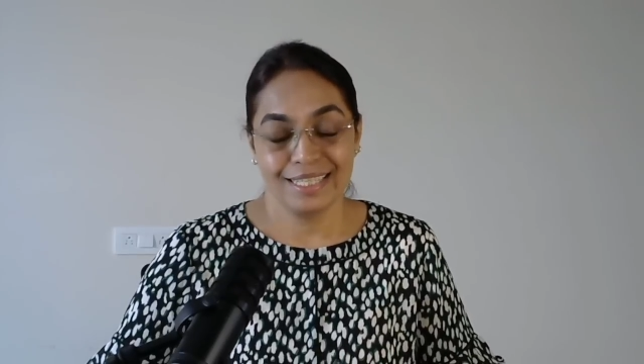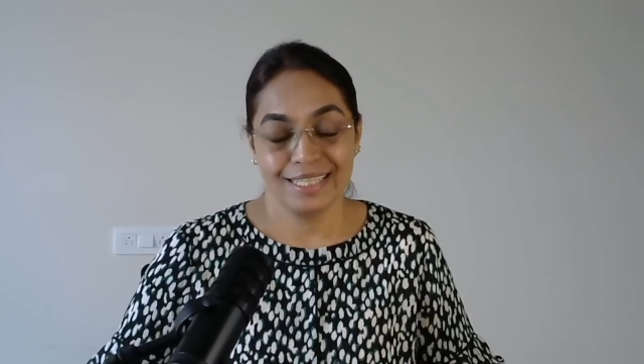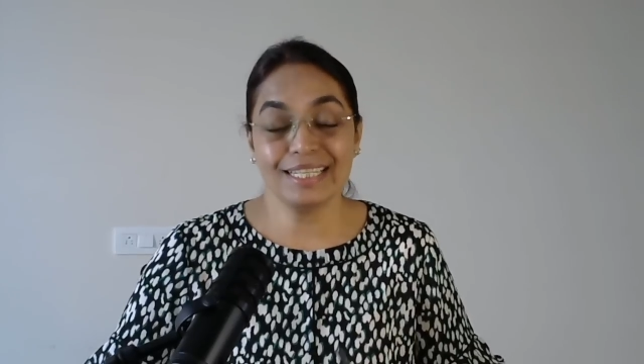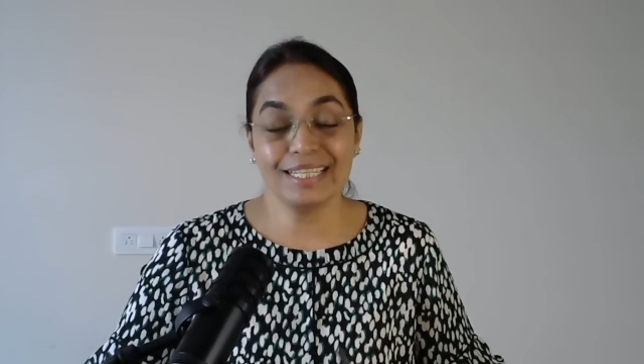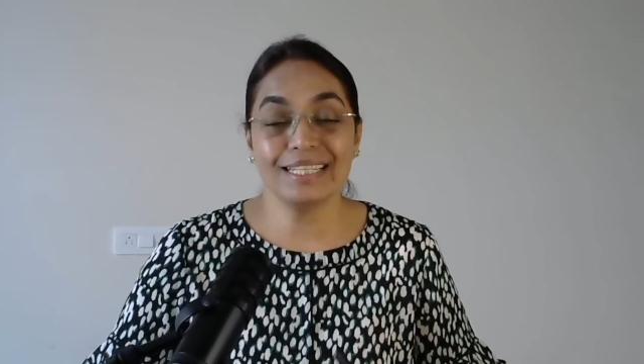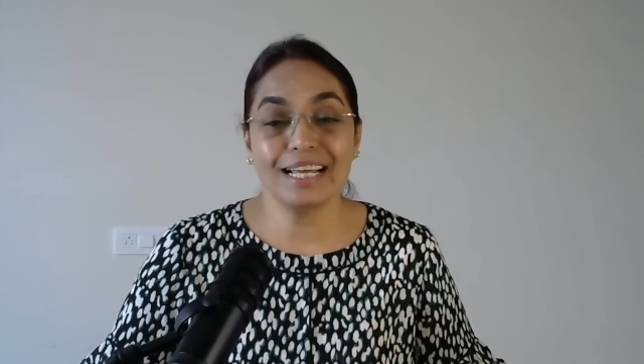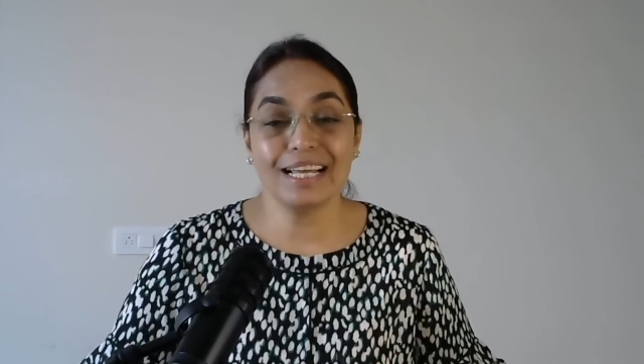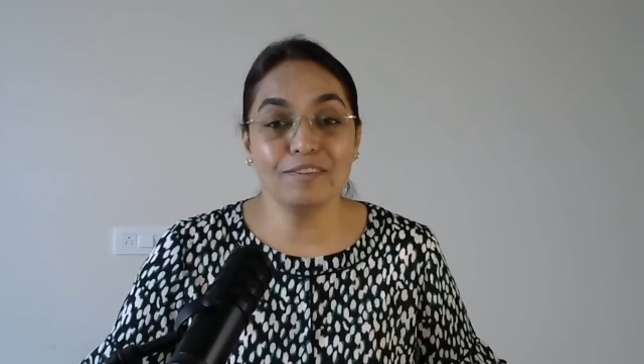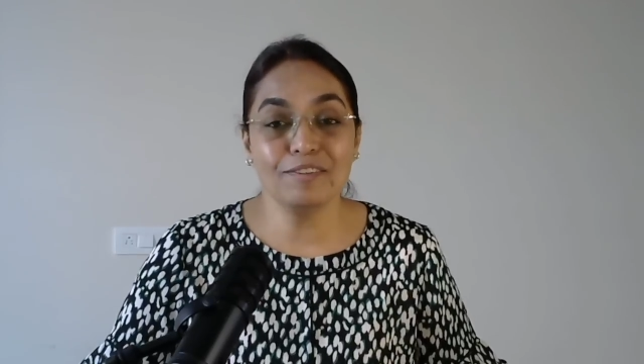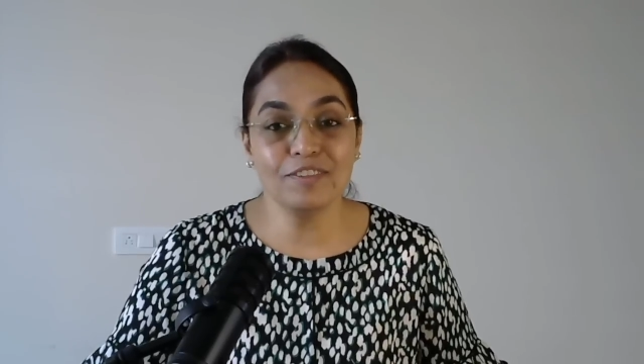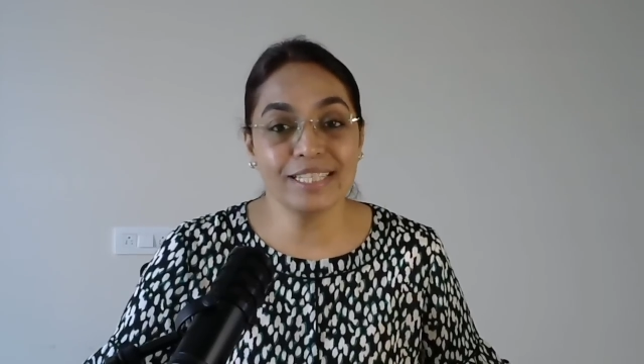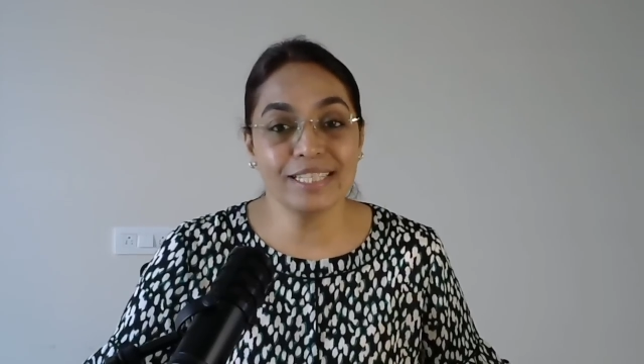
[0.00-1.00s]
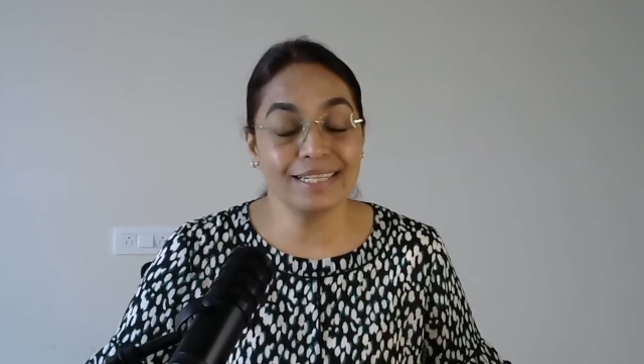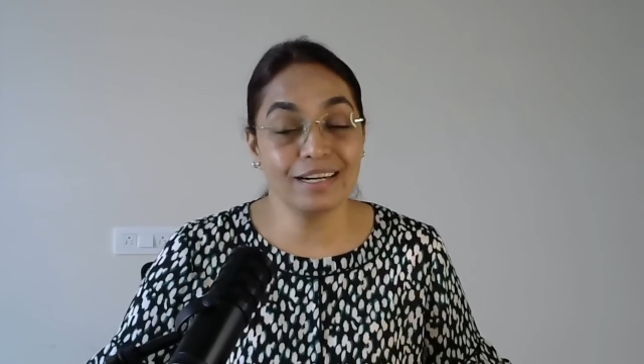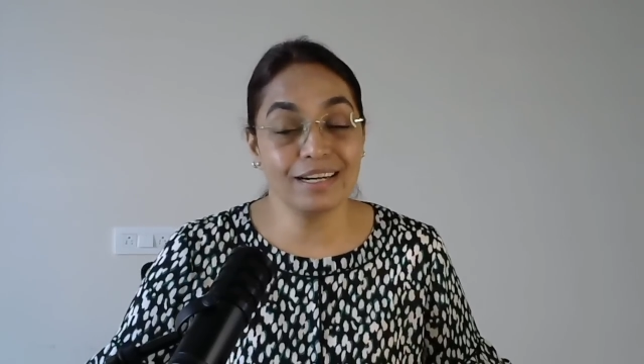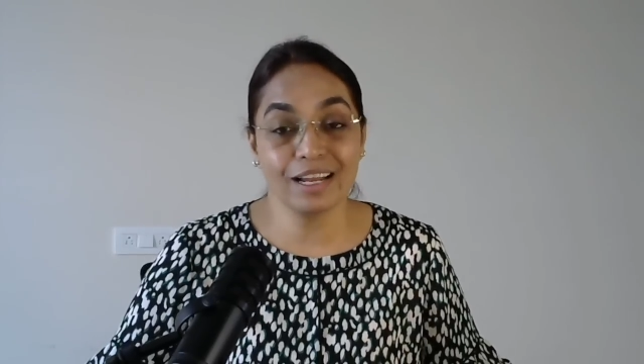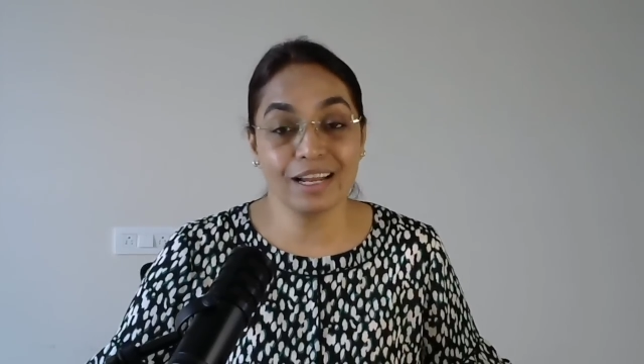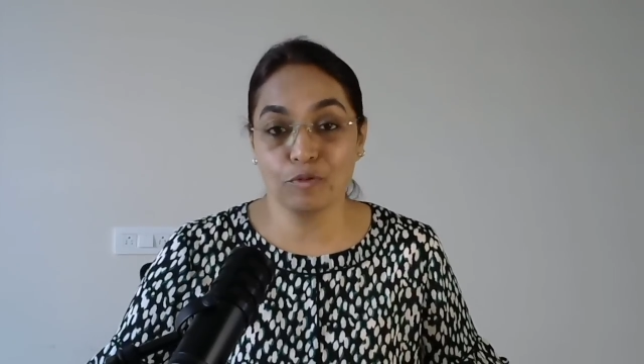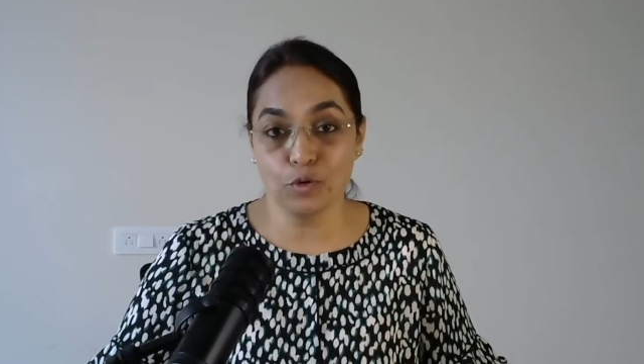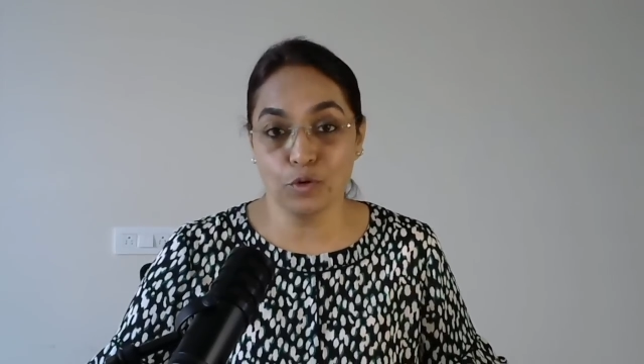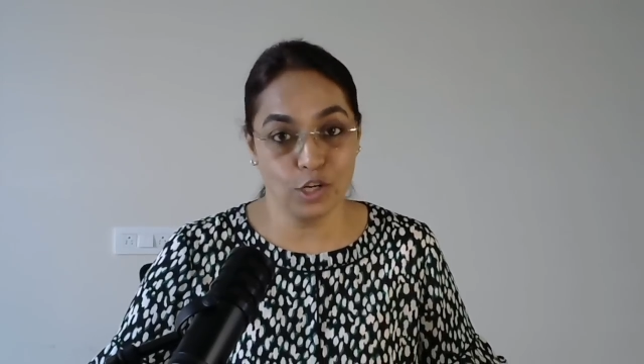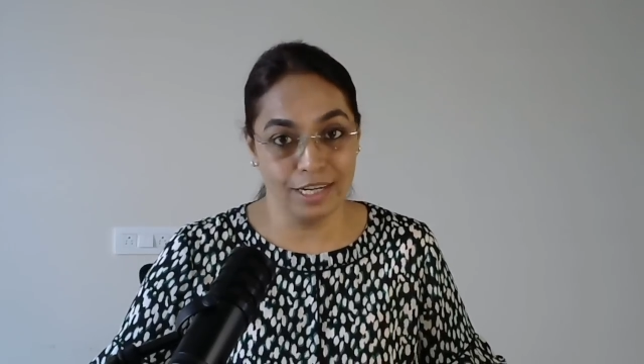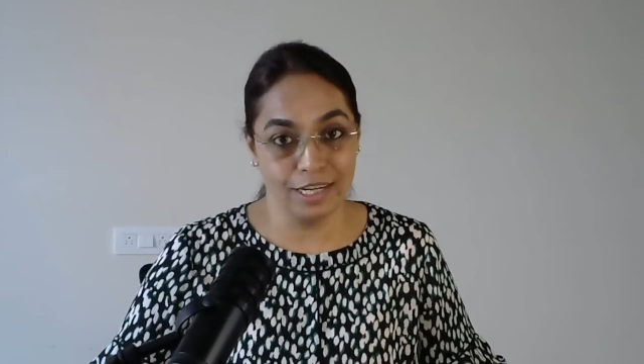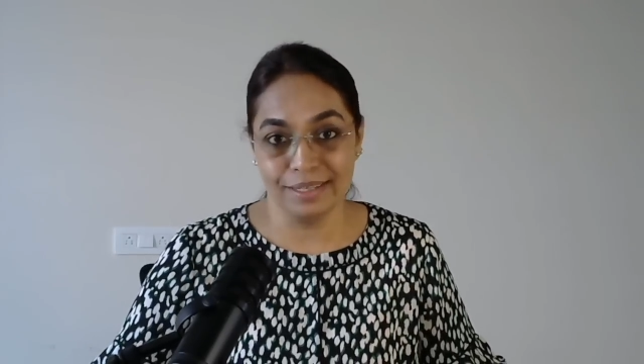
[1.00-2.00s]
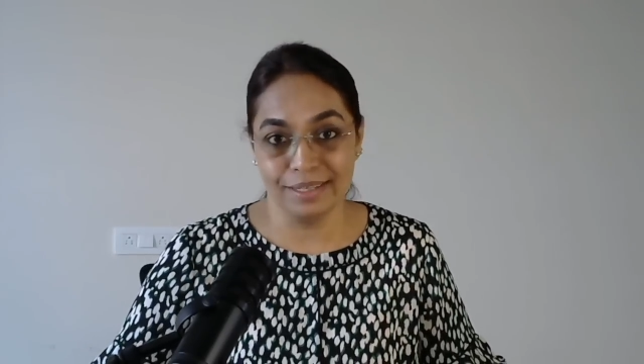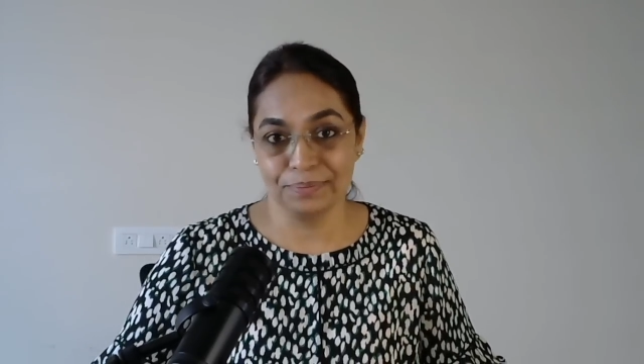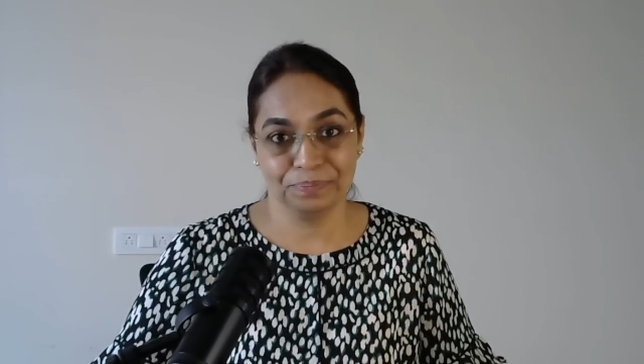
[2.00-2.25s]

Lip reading: the self-centric world,